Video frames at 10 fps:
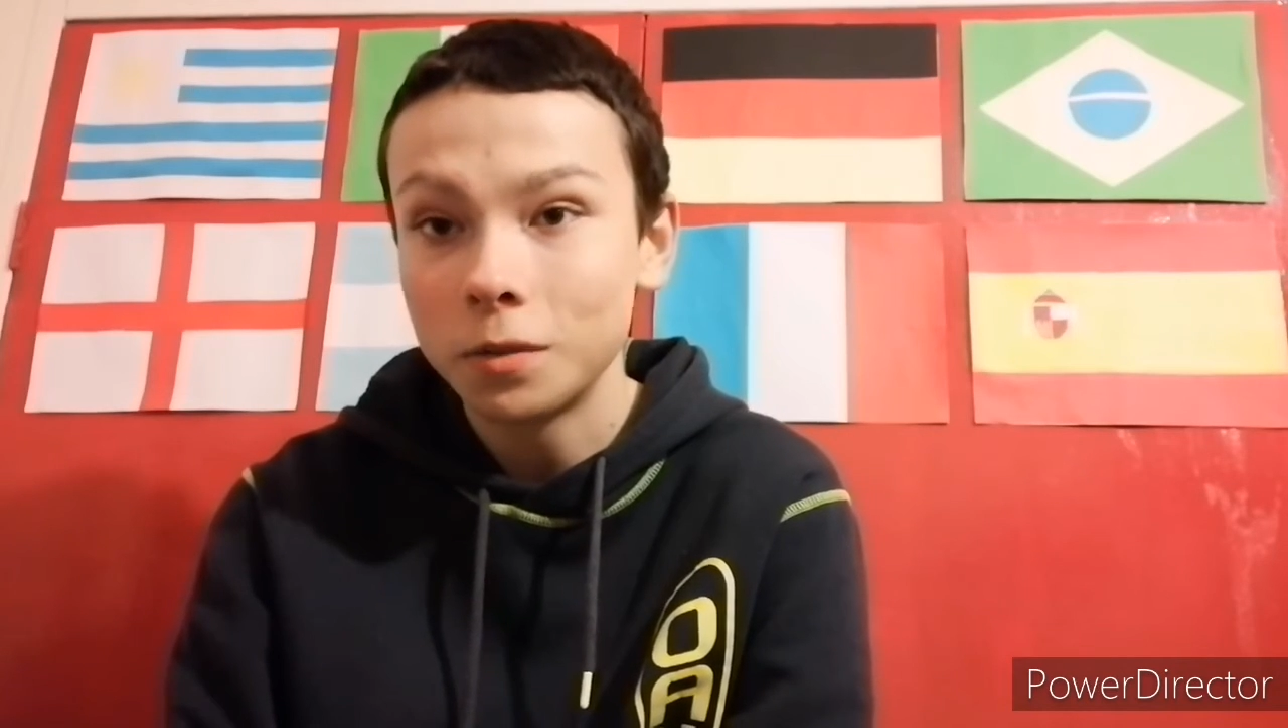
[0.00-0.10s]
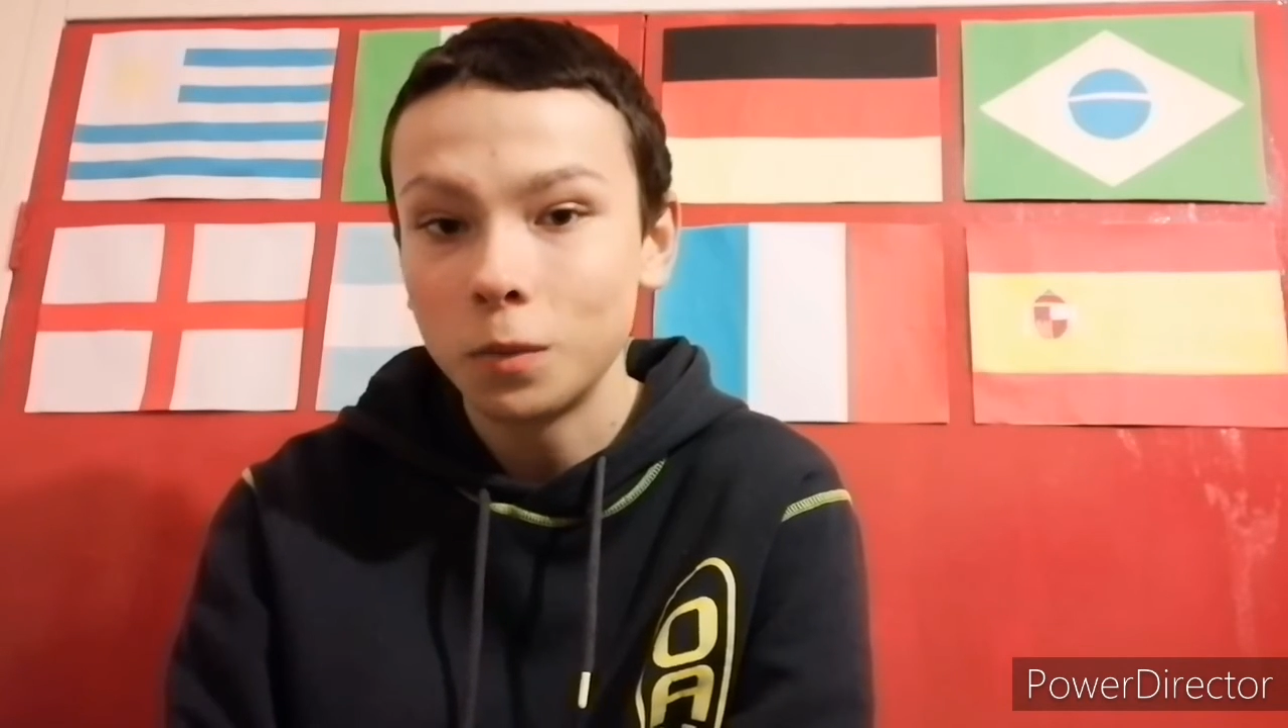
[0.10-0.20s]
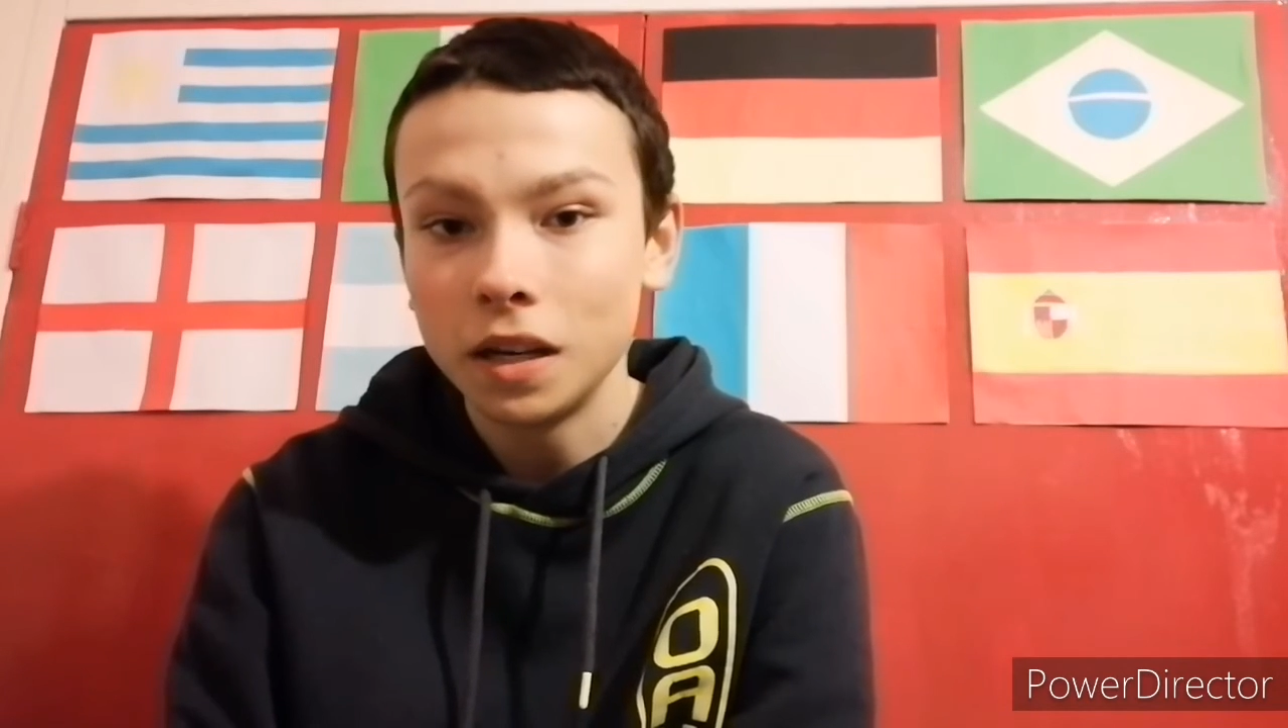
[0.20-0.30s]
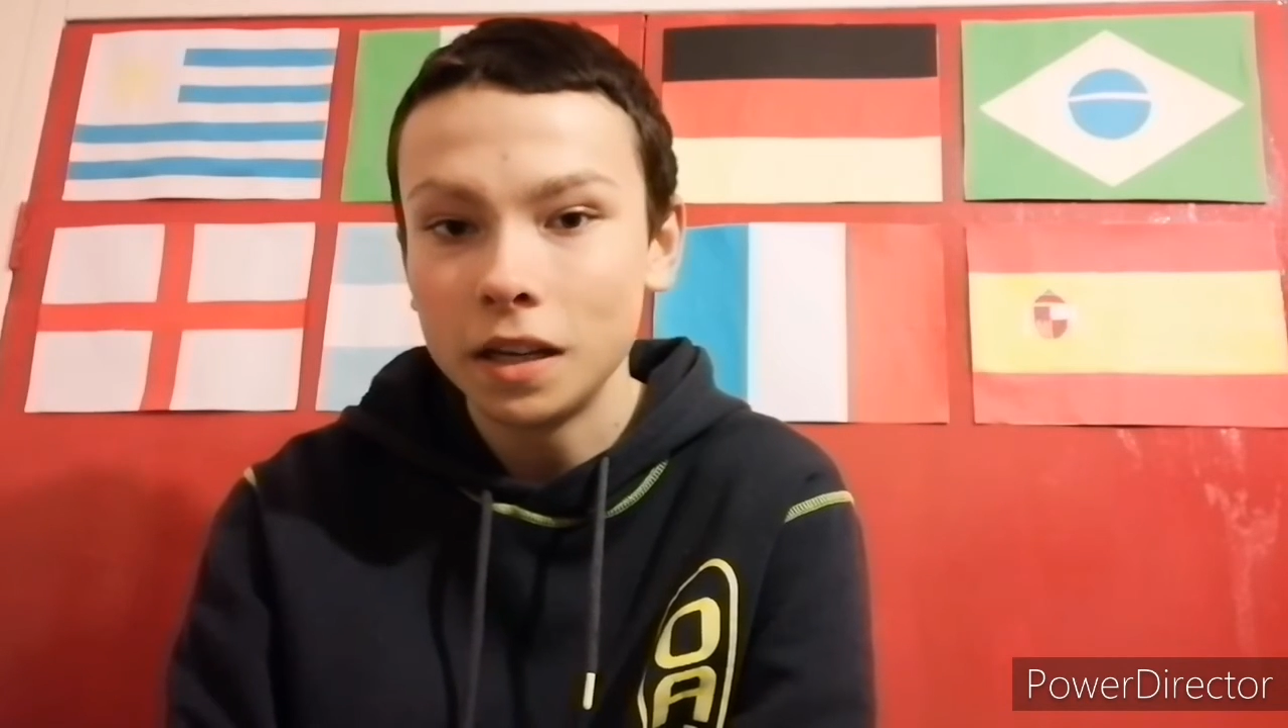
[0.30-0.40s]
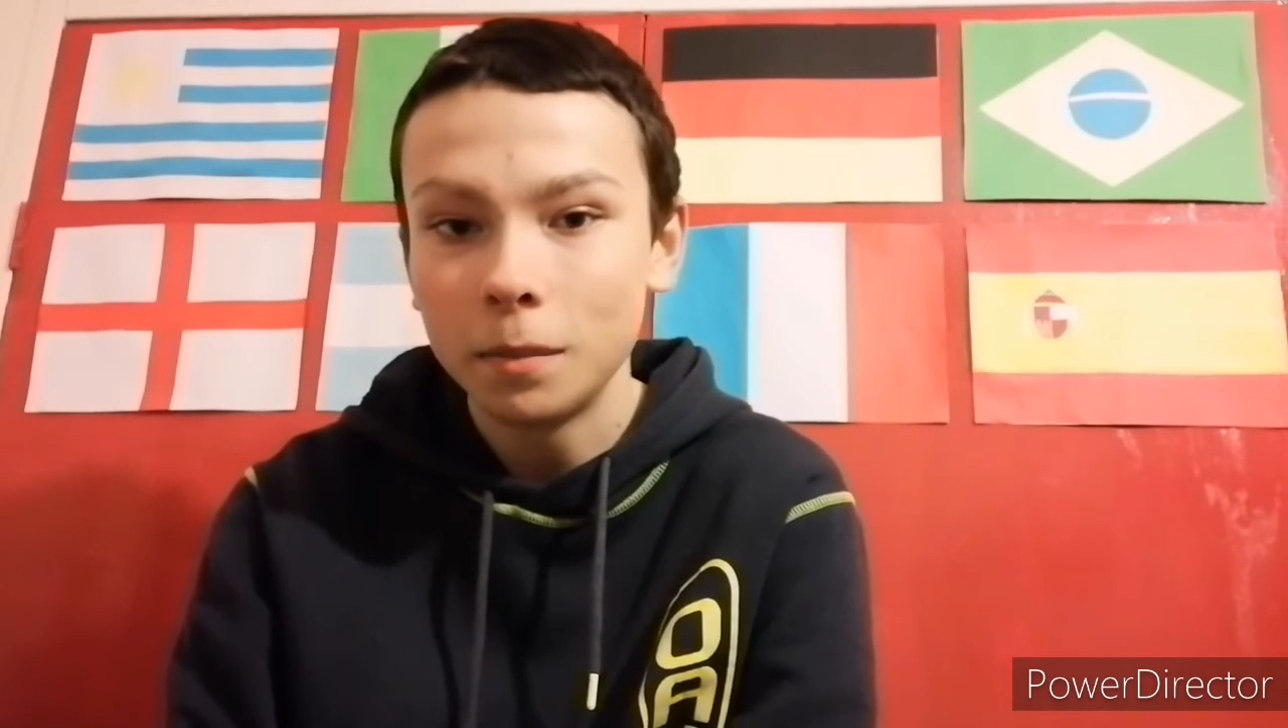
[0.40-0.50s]
to
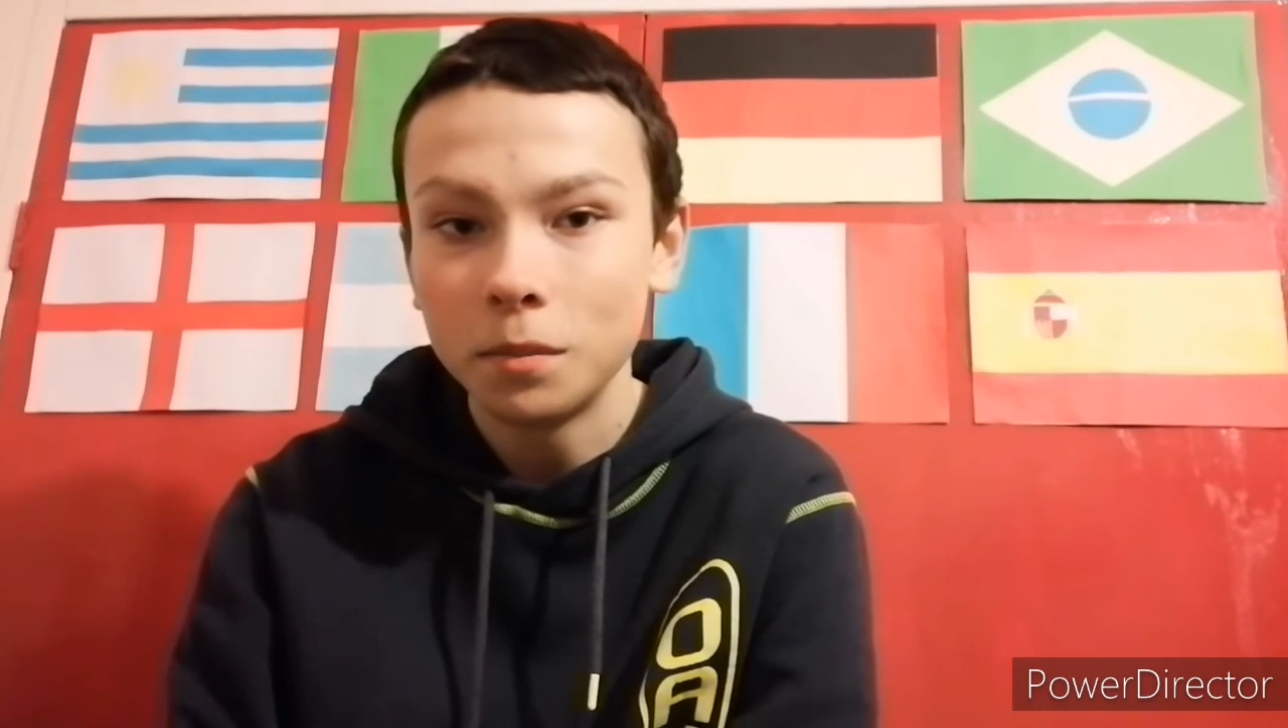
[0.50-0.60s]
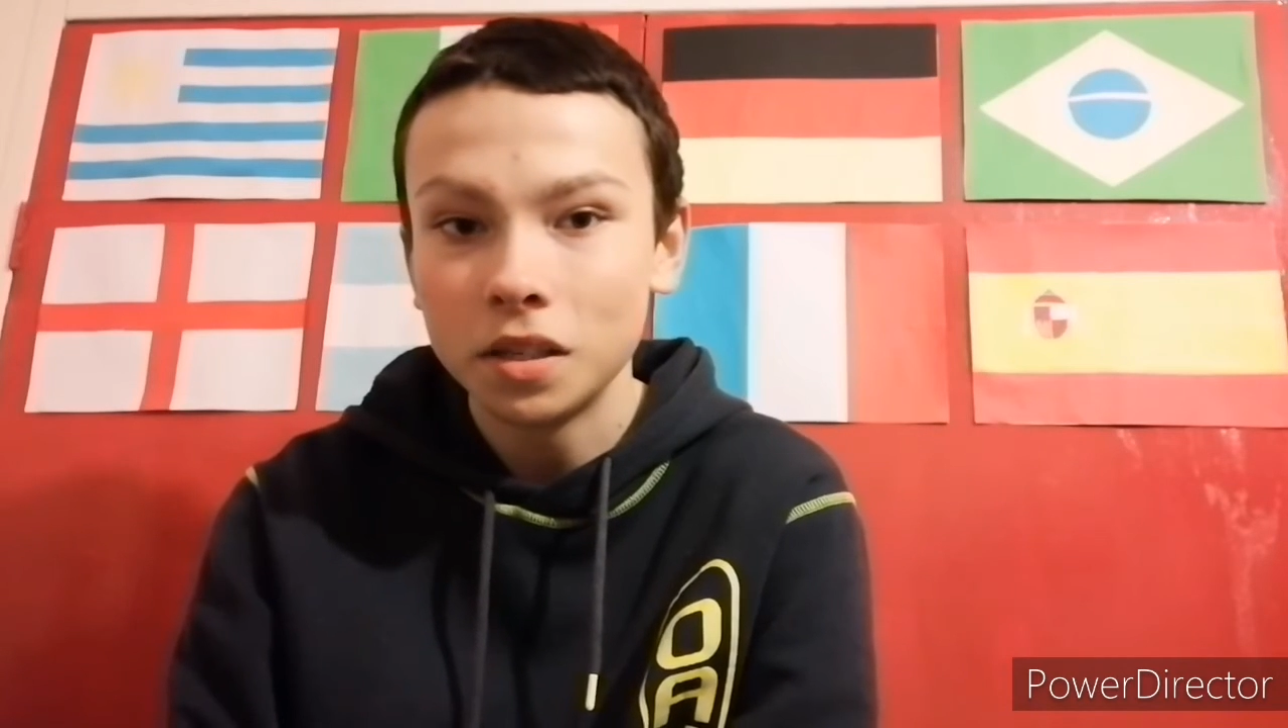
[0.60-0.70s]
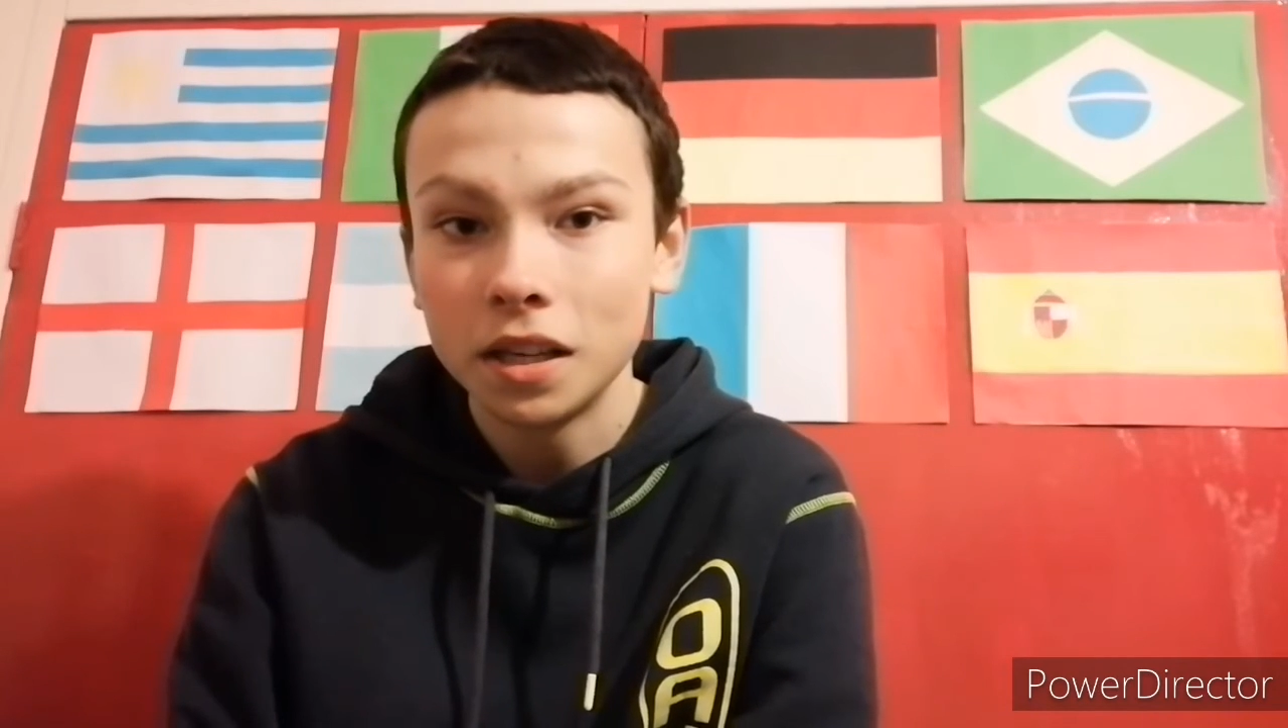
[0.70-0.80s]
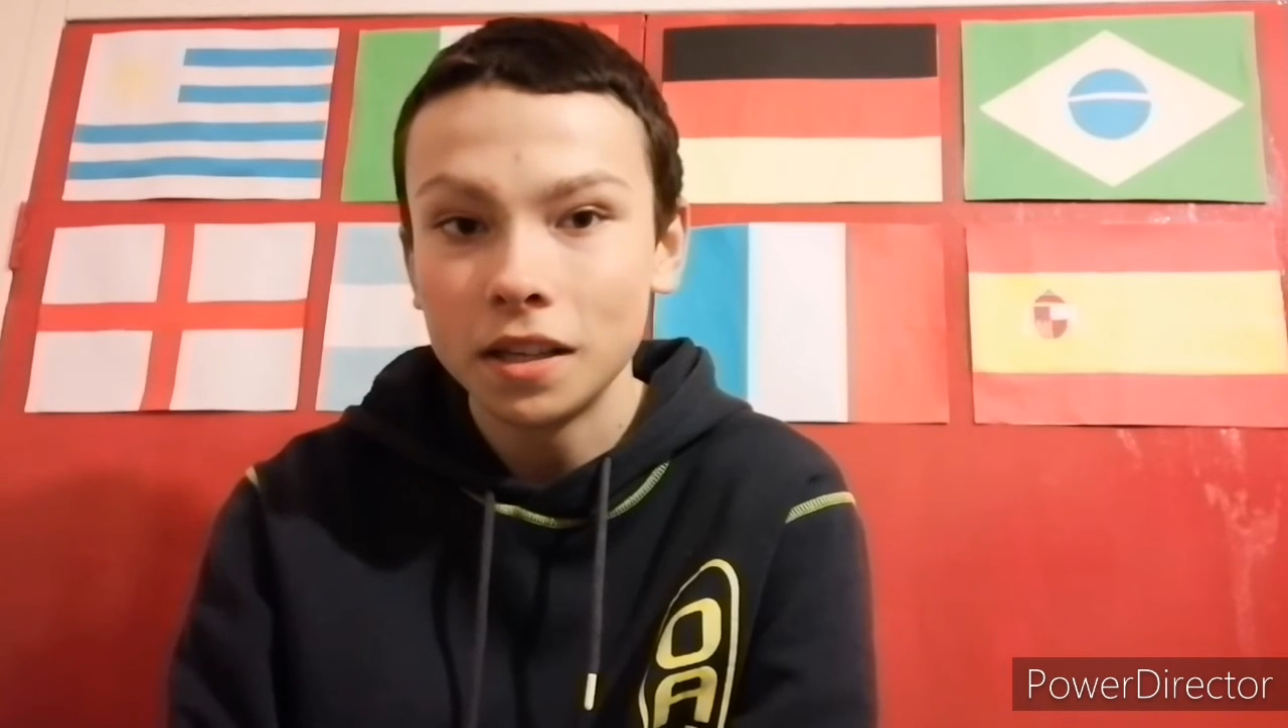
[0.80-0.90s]
Williams,